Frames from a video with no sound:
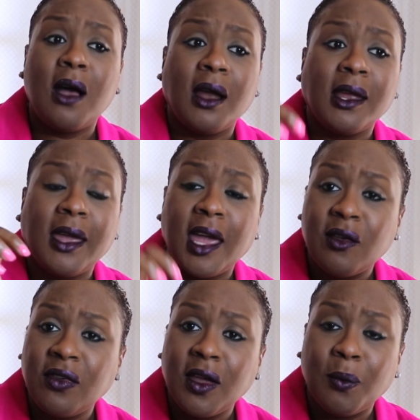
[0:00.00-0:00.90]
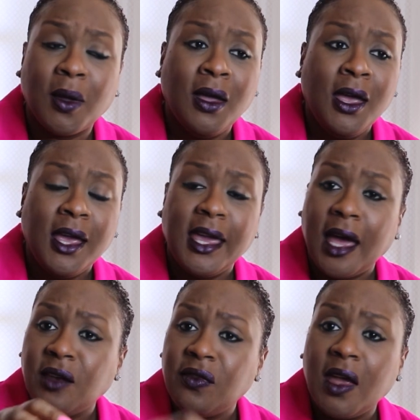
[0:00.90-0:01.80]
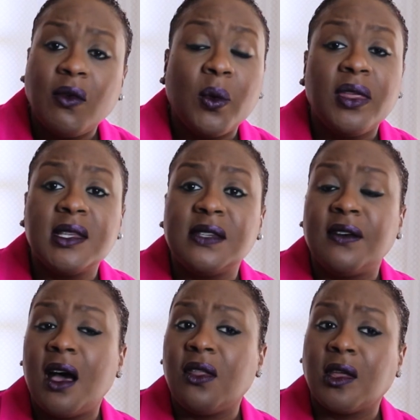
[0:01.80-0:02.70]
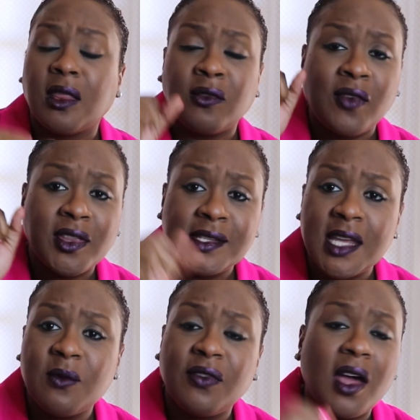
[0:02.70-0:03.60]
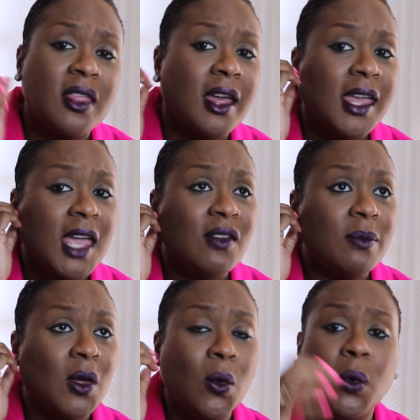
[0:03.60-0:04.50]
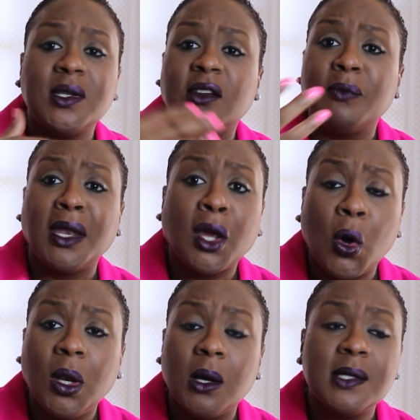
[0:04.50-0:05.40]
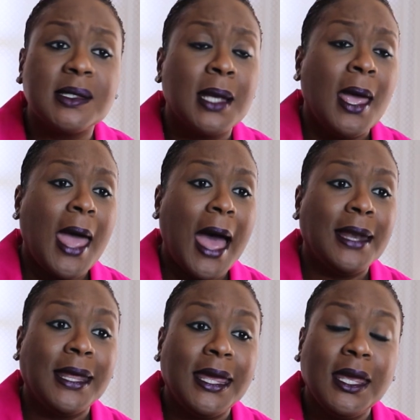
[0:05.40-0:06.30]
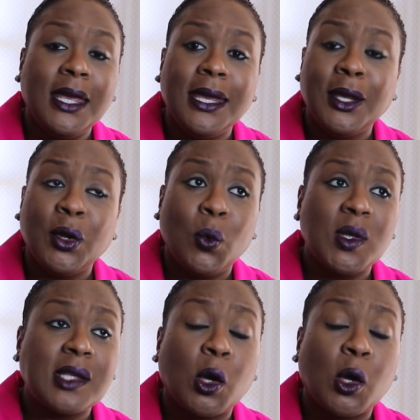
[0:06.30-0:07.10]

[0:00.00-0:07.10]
God gave him, he had favor with his father, the same father that gave him the coat of many colors. And he, you know,